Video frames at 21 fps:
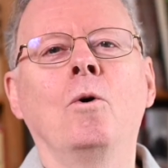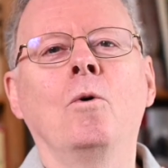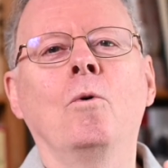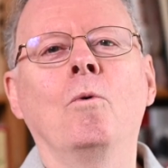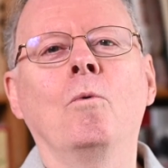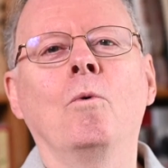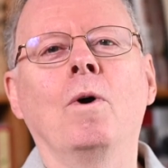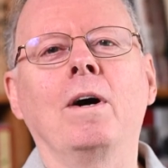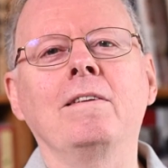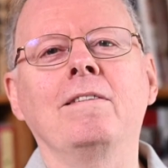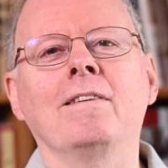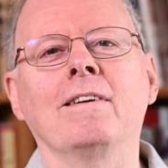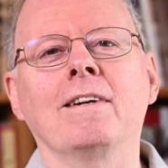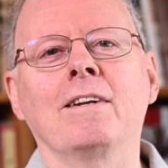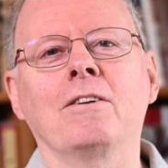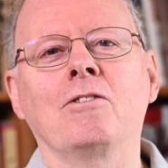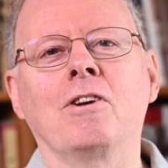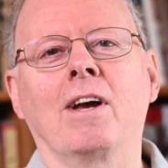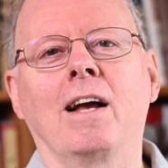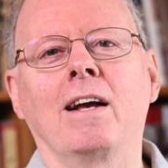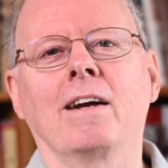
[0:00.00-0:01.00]
Once at a
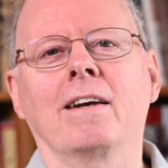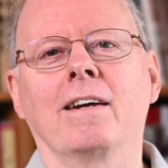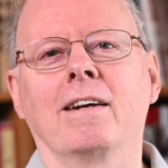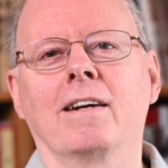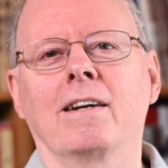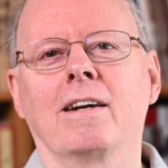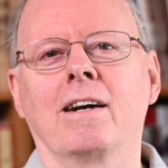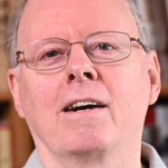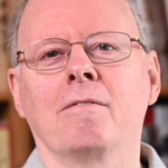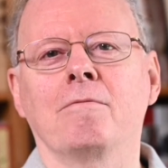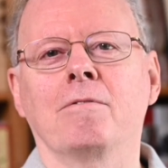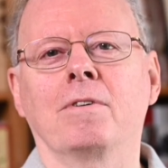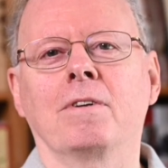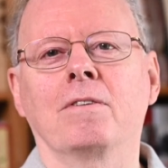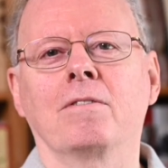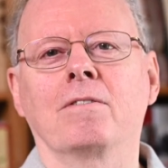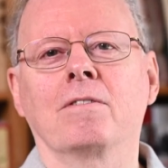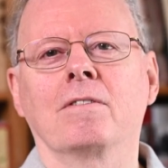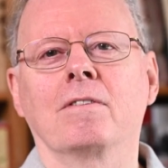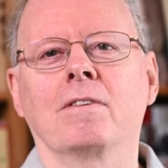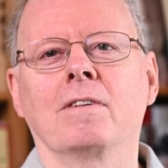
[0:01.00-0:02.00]
childcare
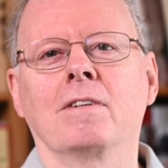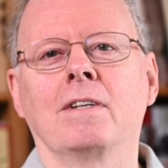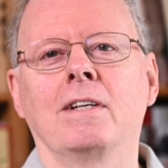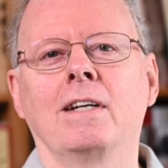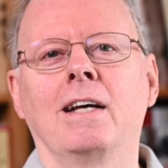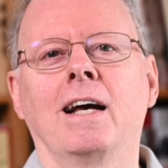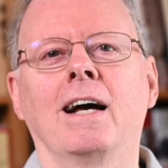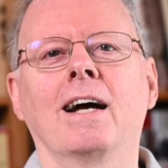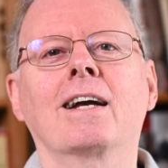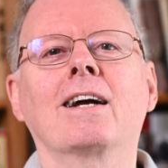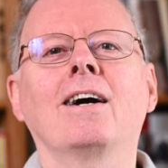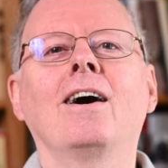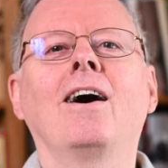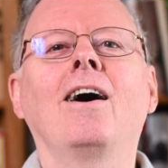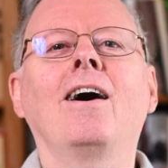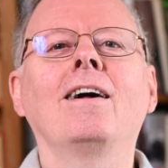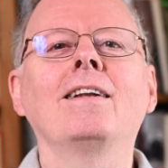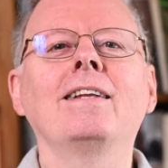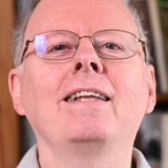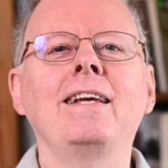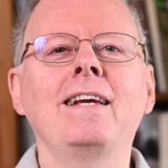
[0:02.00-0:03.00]
conference, a
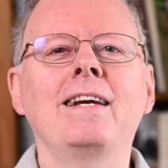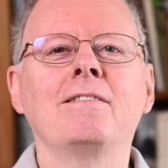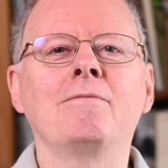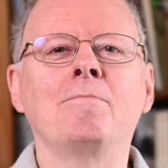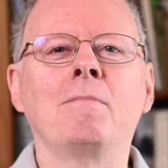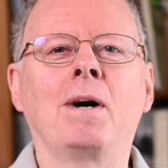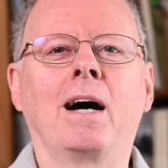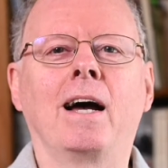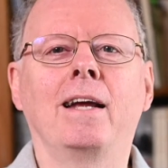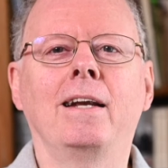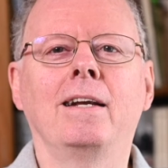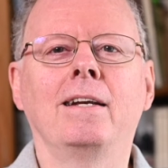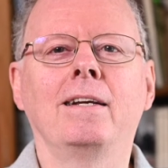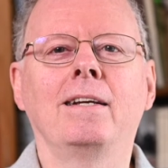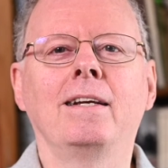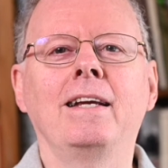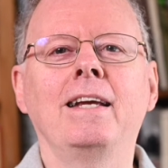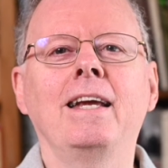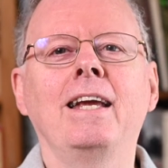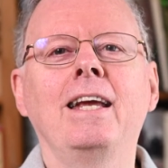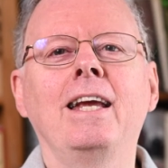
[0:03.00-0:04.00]
colleague of mine
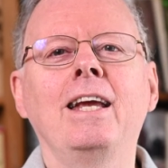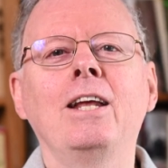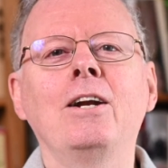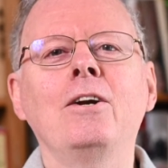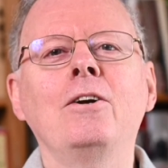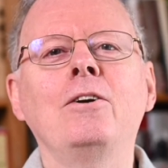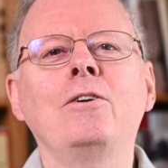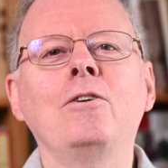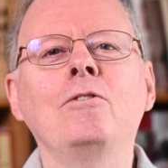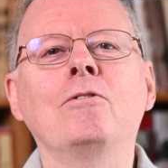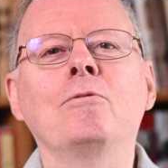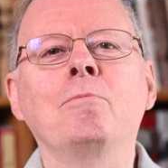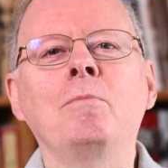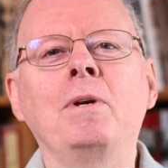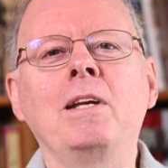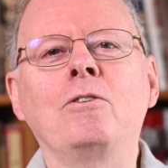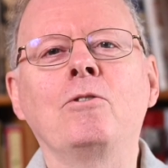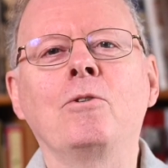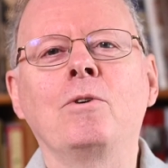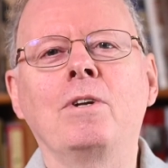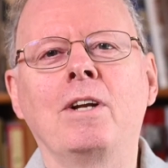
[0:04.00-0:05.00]
introduced me
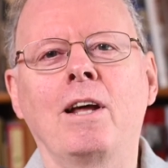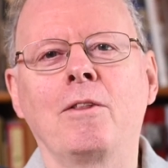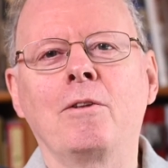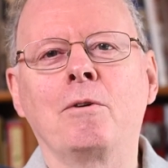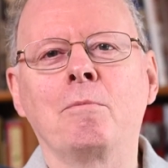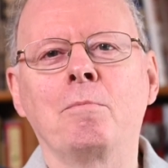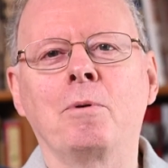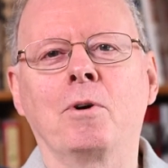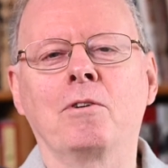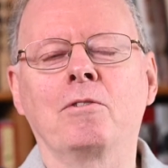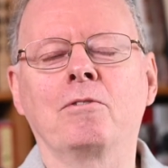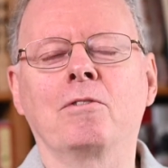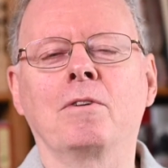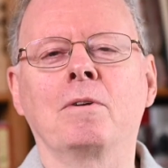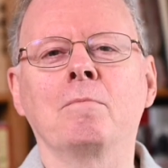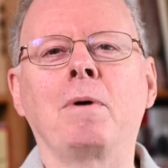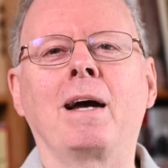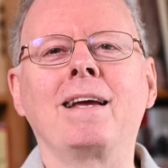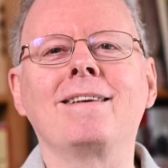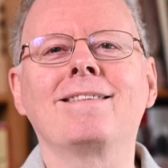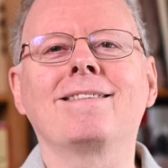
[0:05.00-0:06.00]
to another person
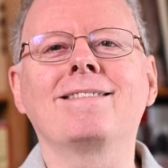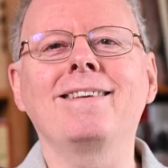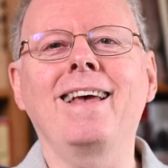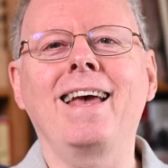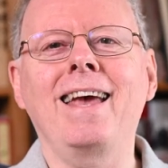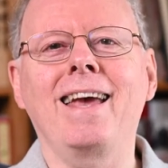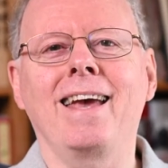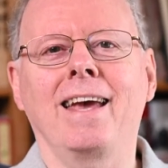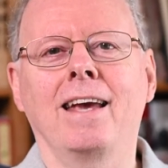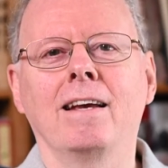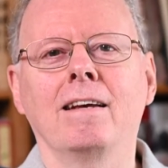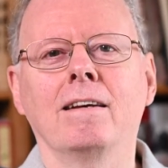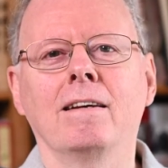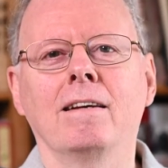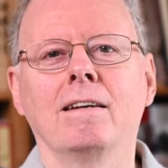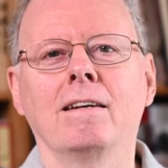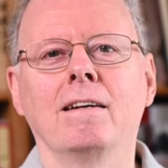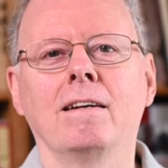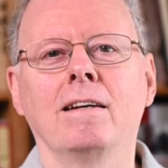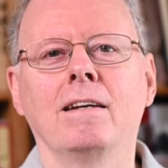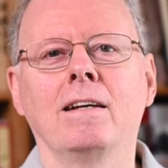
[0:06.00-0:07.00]
by saying,
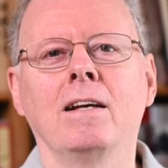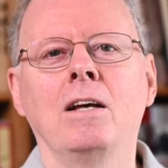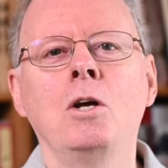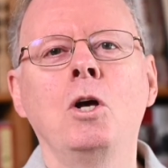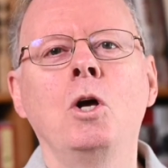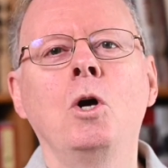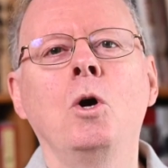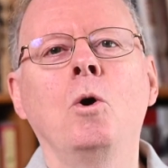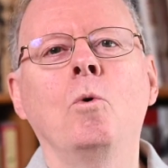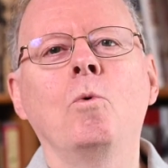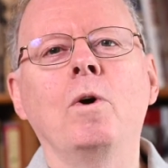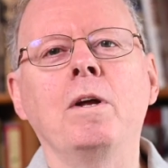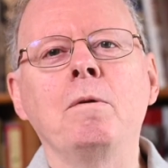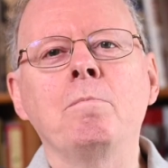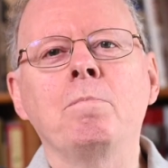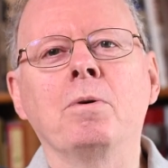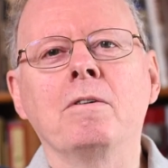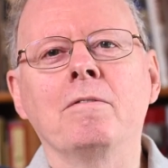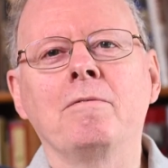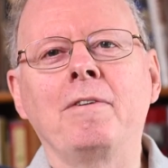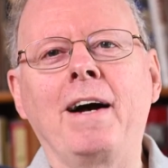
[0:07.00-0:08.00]
when
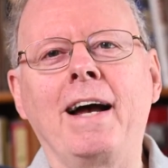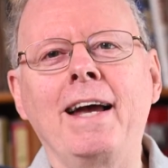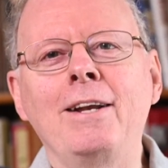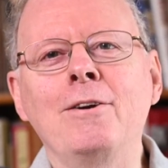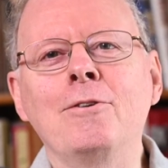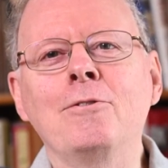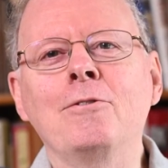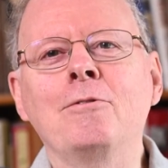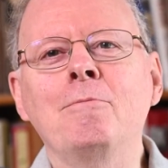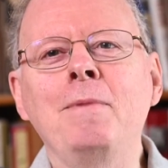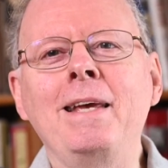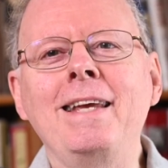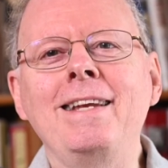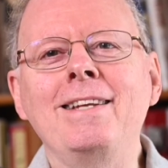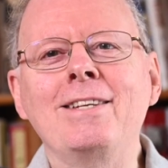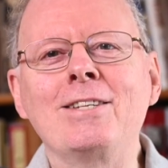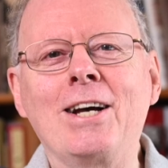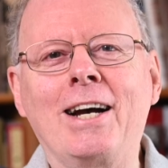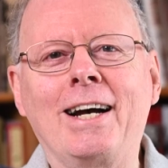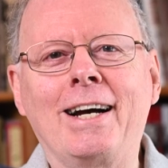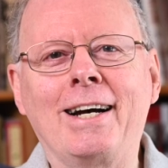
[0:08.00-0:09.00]
providers meet
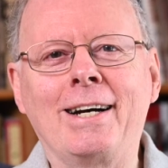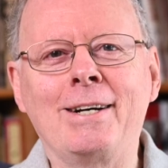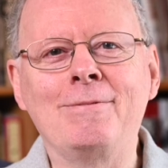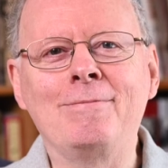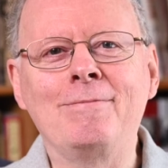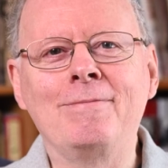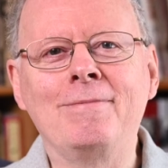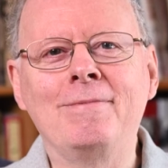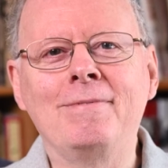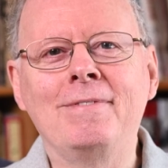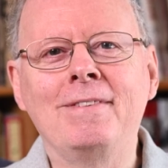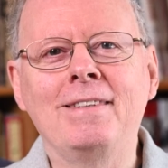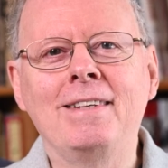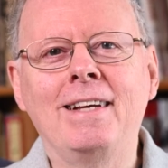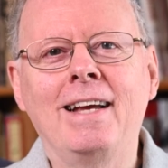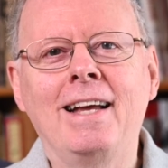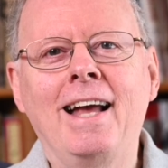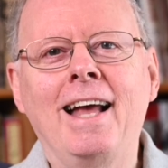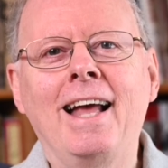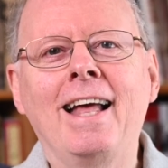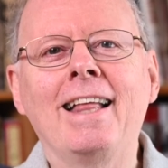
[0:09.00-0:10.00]
Tom,
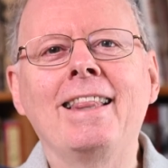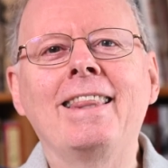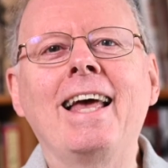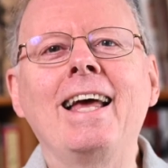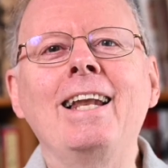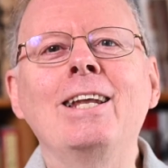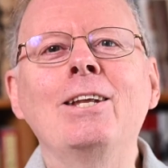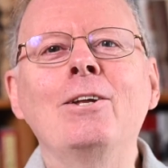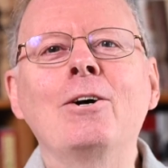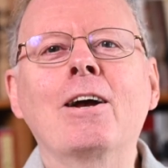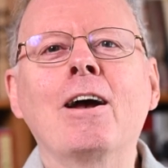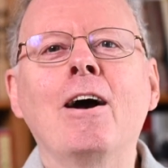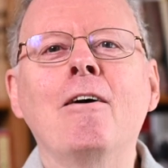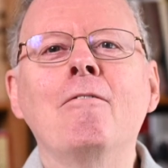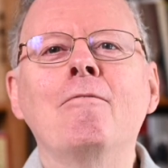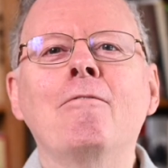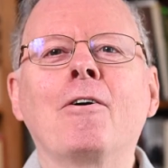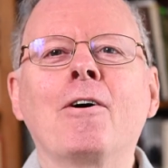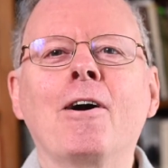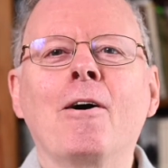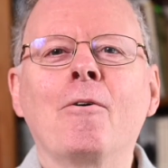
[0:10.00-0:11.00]
they look
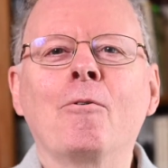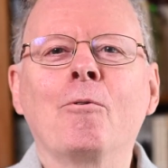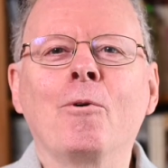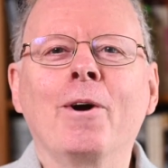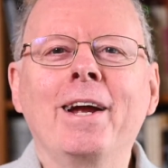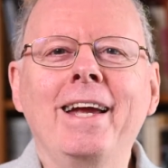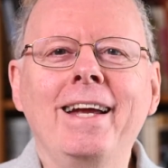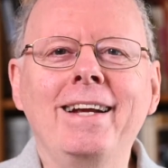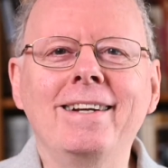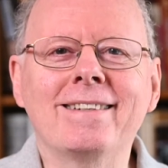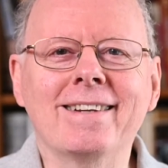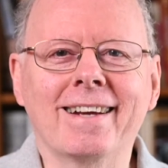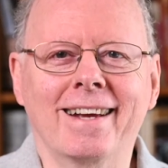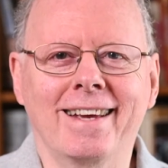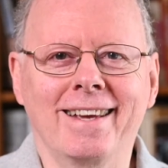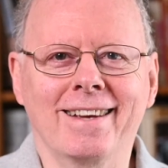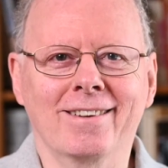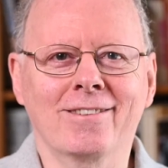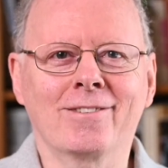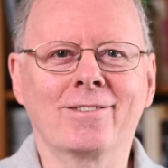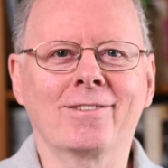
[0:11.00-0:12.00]
for a ring to
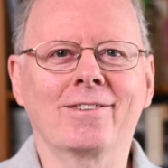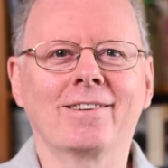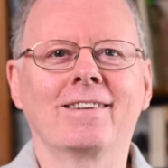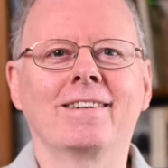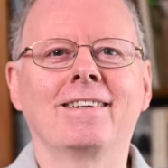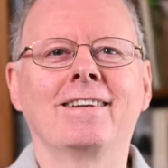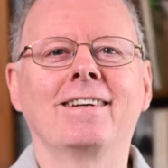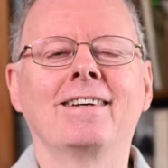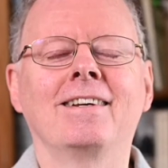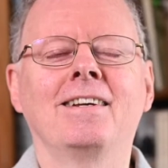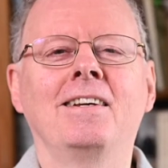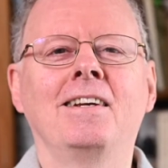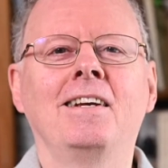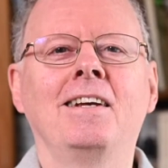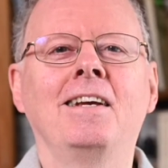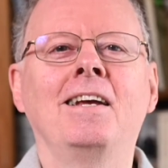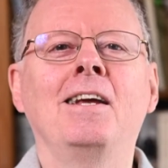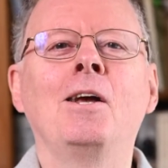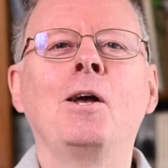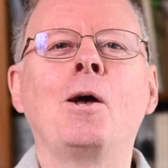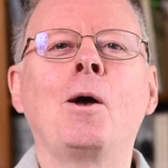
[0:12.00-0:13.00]
kiss.
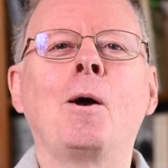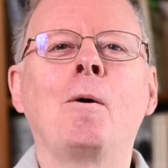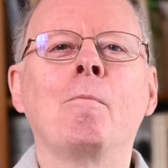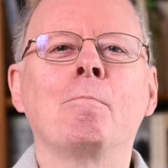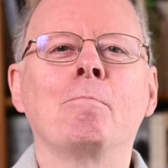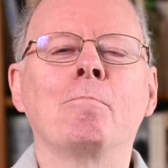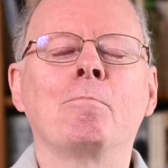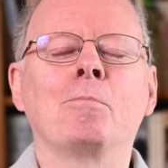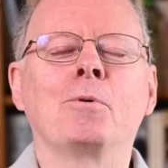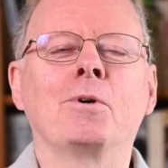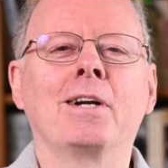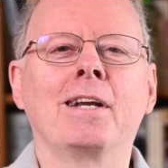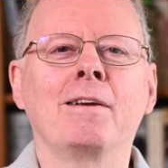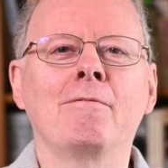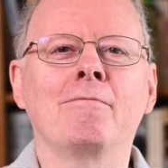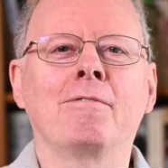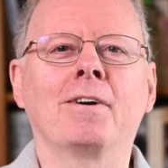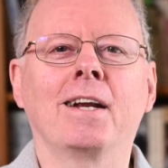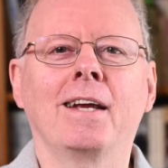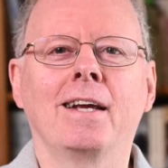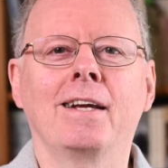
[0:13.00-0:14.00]
Pretty
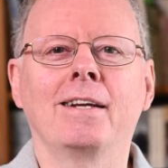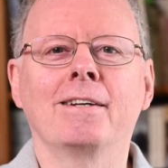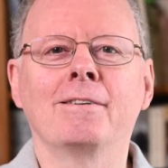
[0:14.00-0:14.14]
funny.